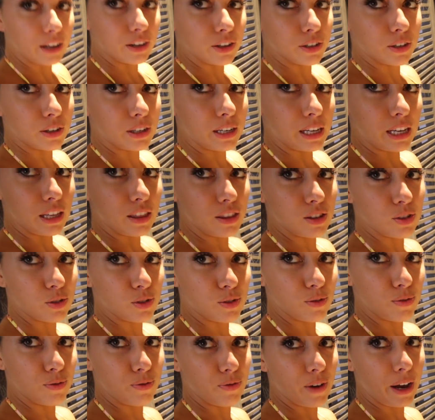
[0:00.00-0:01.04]
underneath. So
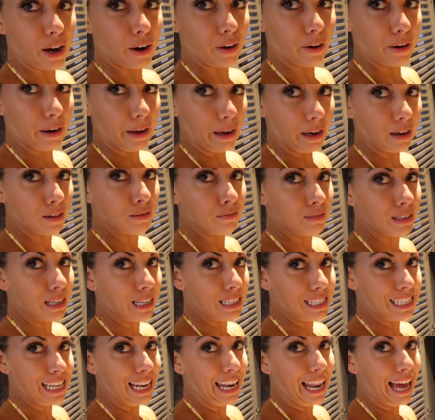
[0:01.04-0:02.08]

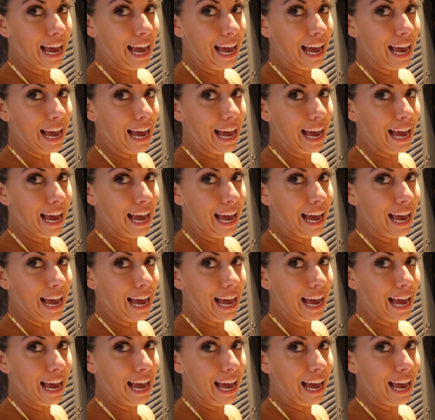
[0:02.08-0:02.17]
it's a